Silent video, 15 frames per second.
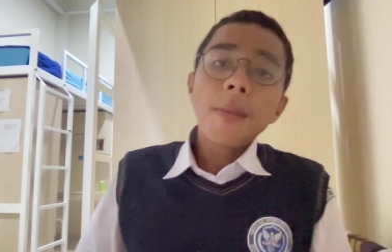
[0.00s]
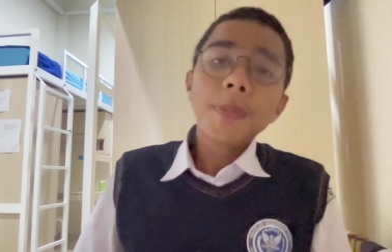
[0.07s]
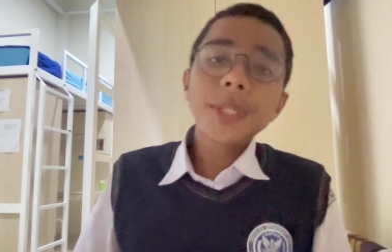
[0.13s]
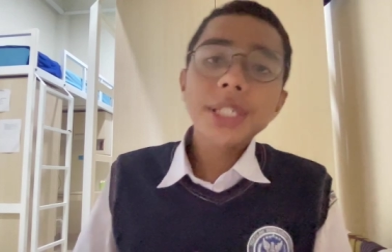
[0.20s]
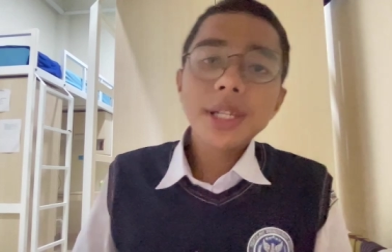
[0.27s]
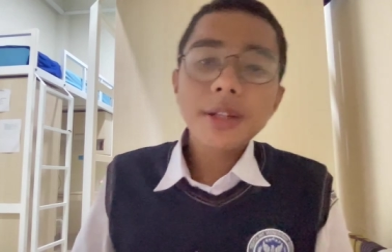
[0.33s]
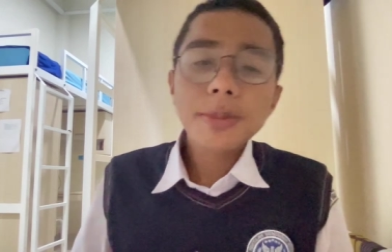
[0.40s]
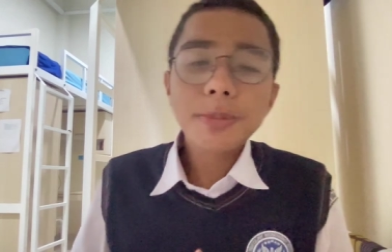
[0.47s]

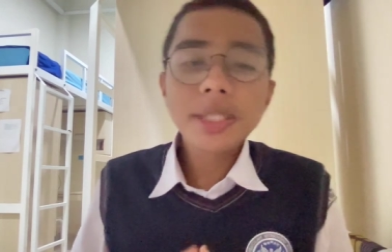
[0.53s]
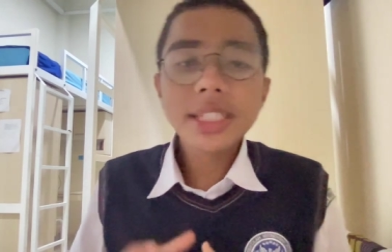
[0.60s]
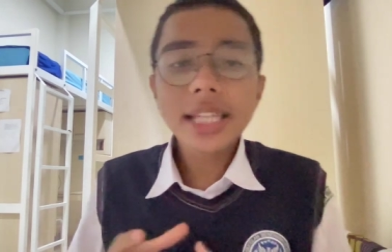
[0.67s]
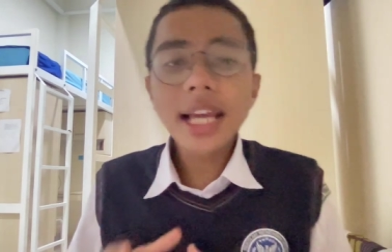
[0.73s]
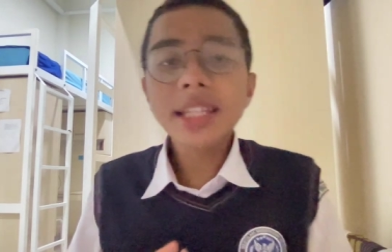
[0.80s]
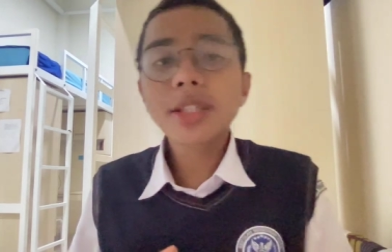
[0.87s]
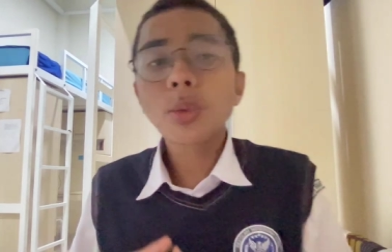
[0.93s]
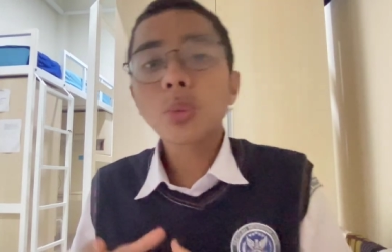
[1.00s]
Be
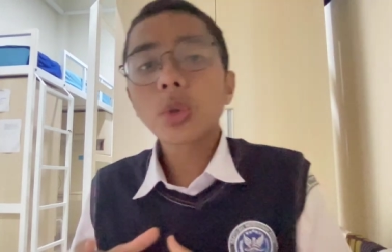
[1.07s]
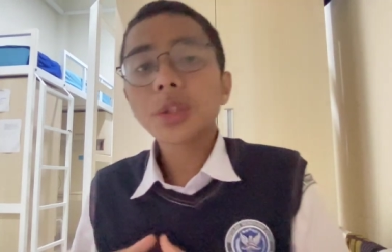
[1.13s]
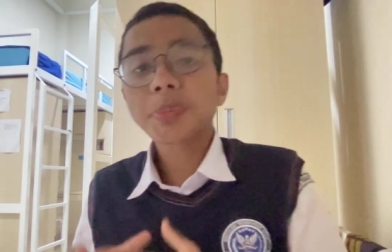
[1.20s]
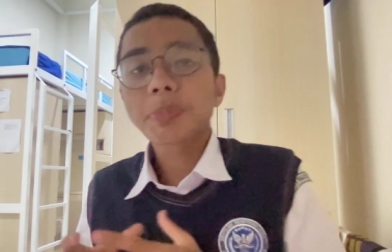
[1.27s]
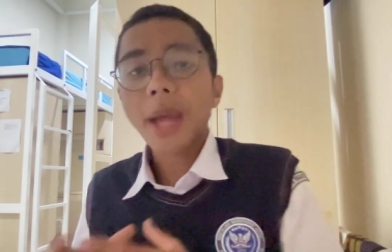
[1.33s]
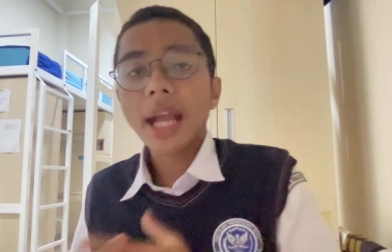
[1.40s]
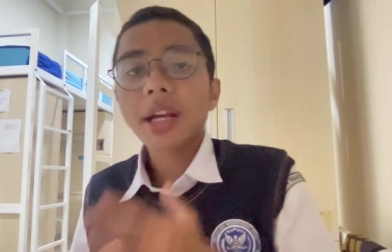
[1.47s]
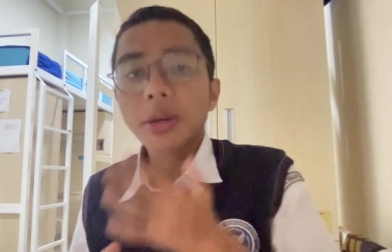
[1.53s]
beside the
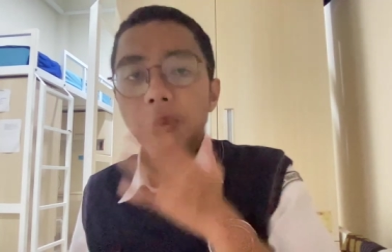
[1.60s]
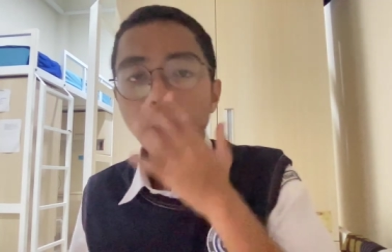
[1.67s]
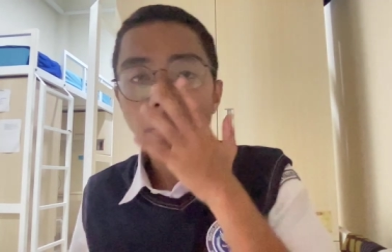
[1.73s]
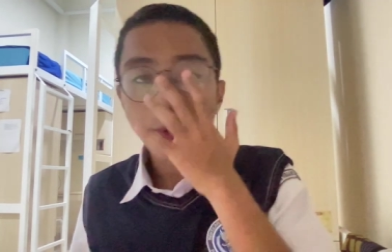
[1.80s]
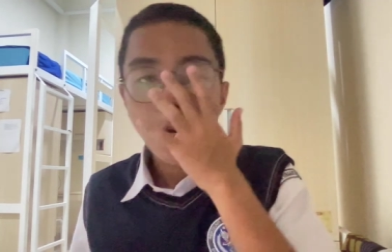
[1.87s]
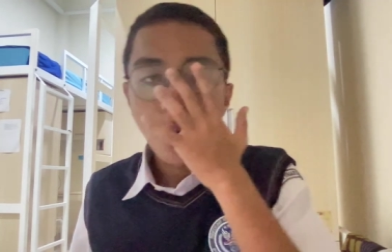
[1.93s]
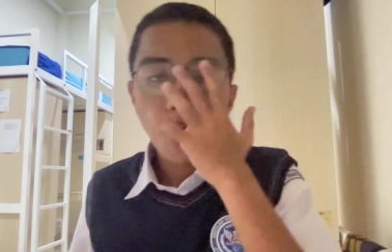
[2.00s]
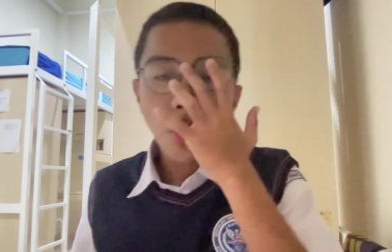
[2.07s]
World Bank
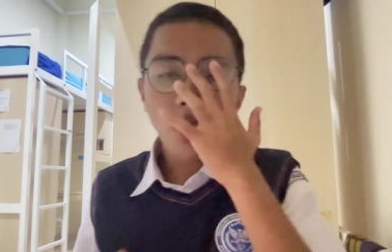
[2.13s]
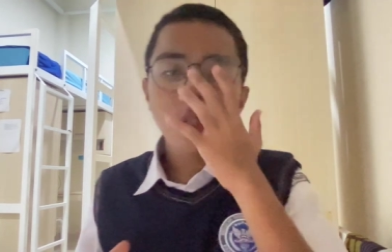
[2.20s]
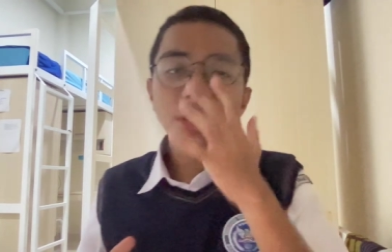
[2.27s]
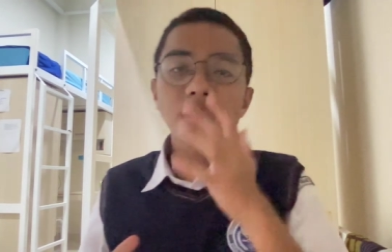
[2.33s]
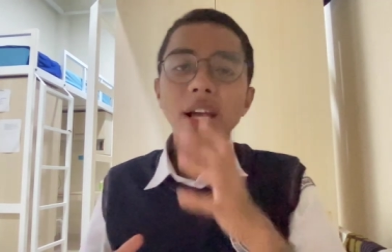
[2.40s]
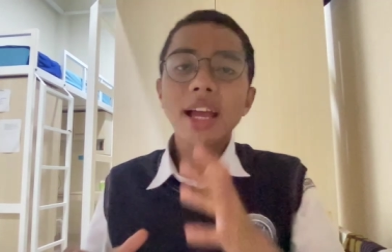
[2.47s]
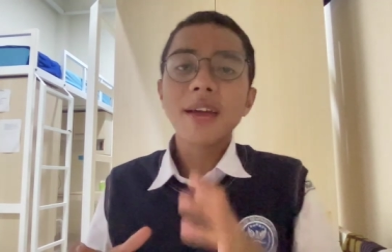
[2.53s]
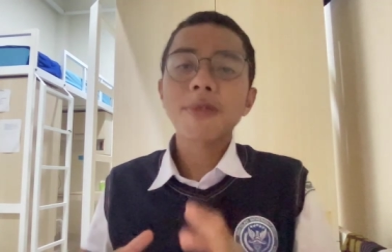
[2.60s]
Group, we
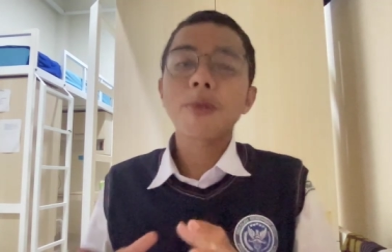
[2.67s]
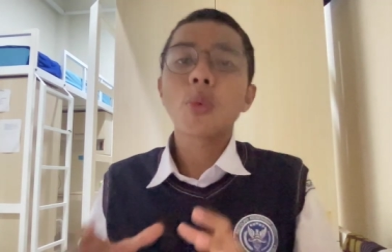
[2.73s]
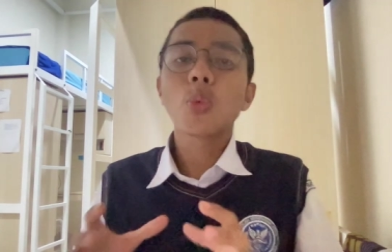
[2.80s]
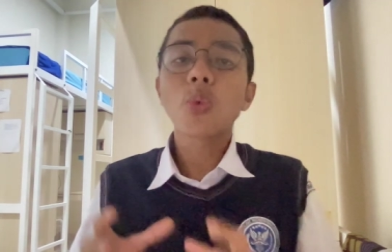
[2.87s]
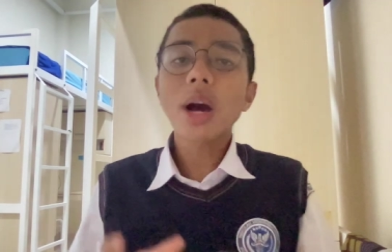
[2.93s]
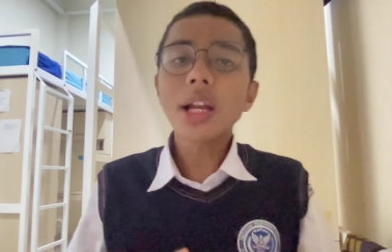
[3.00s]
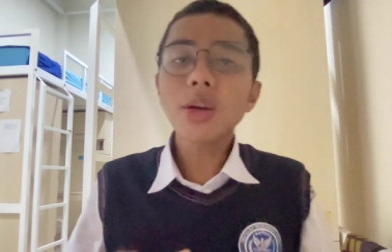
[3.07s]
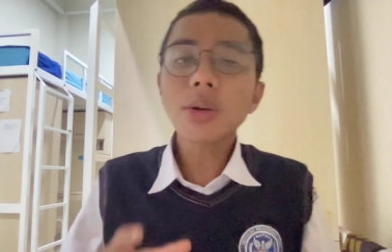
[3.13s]
also have
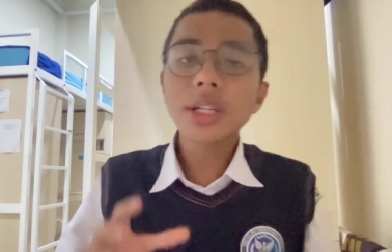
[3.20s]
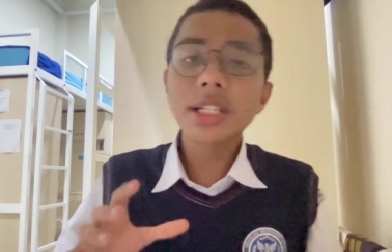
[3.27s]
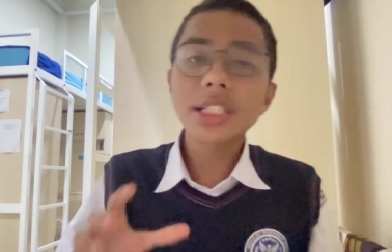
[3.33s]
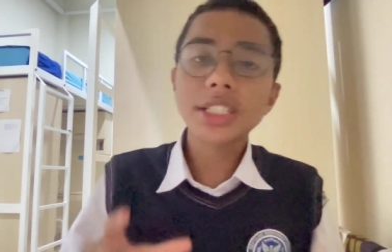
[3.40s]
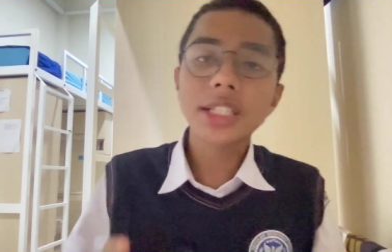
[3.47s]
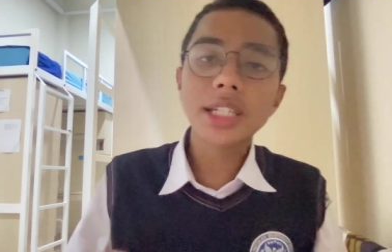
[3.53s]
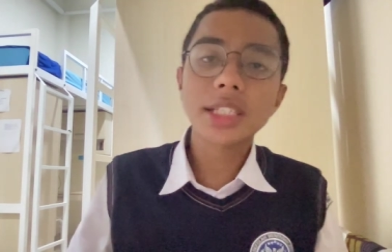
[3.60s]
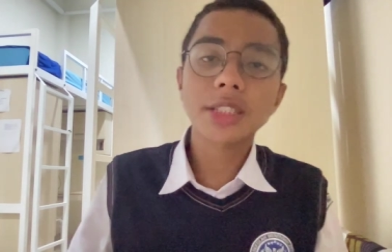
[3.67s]
one
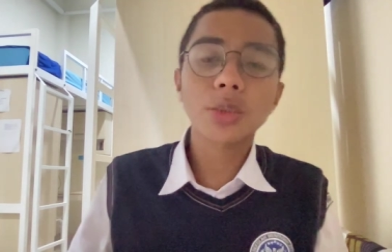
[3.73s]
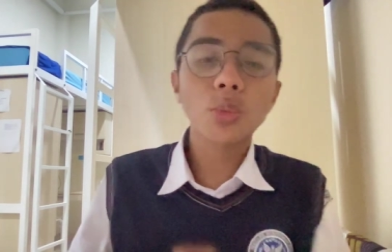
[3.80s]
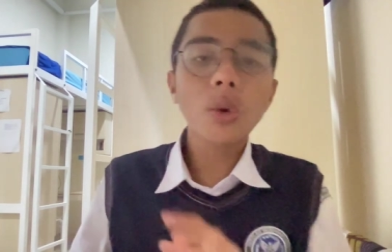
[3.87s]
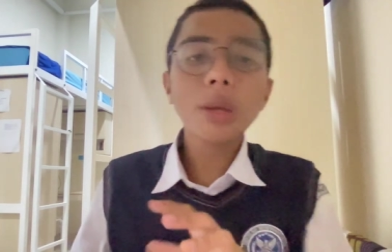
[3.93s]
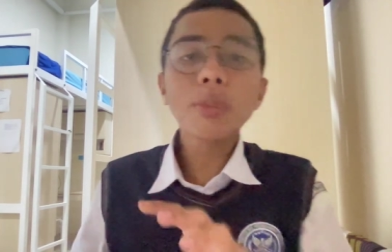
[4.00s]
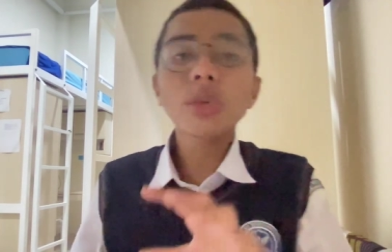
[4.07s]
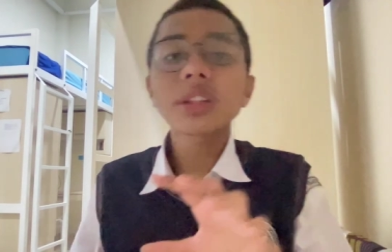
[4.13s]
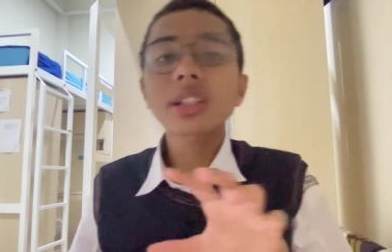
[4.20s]
organization,
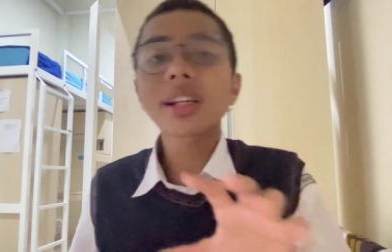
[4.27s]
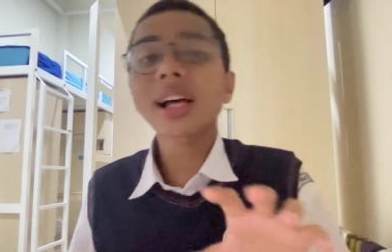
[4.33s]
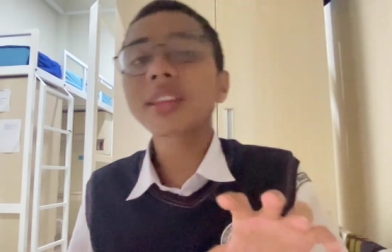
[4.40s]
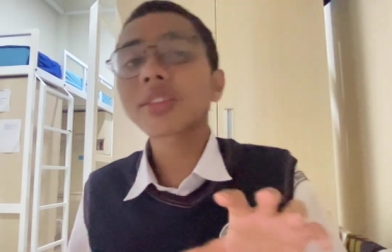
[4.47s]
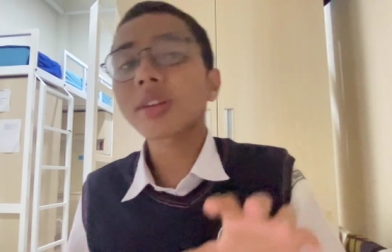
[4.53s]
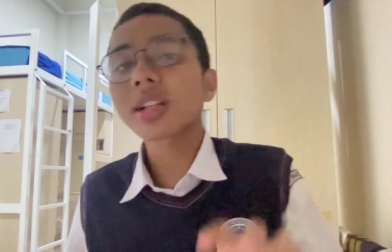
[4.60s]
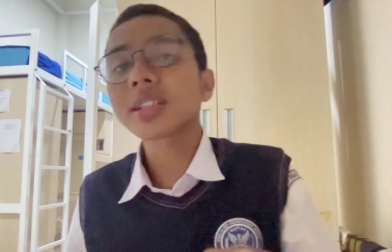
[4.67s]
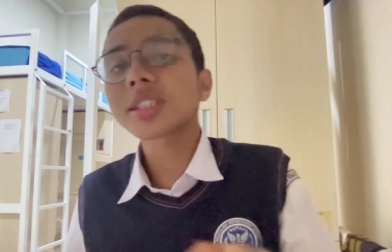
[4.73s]
one
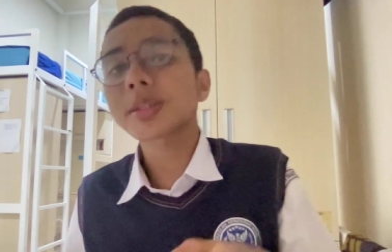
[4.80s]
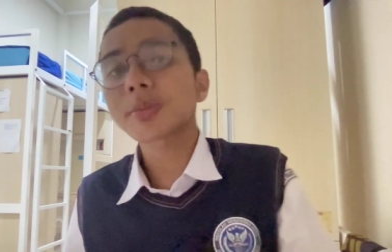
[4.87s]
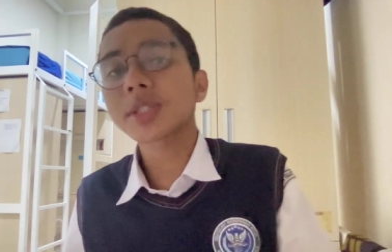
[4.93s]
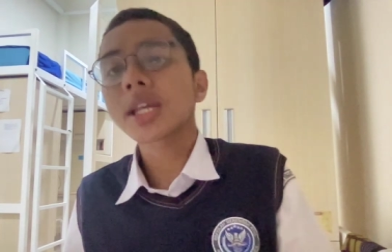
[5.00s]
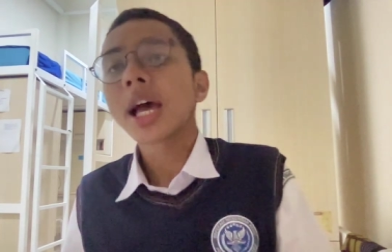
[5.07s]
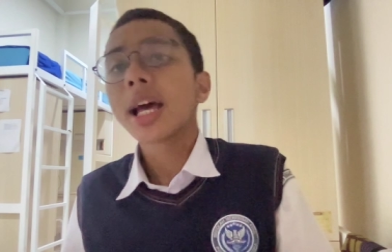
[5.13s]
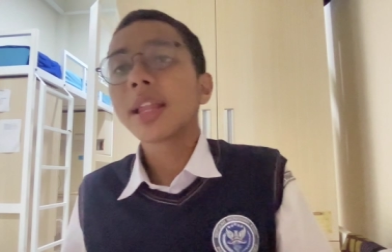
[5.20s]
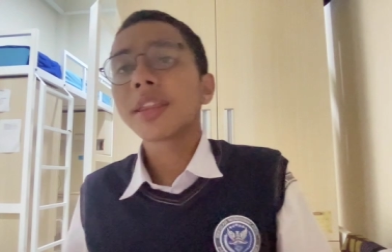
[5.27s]
multilateralisms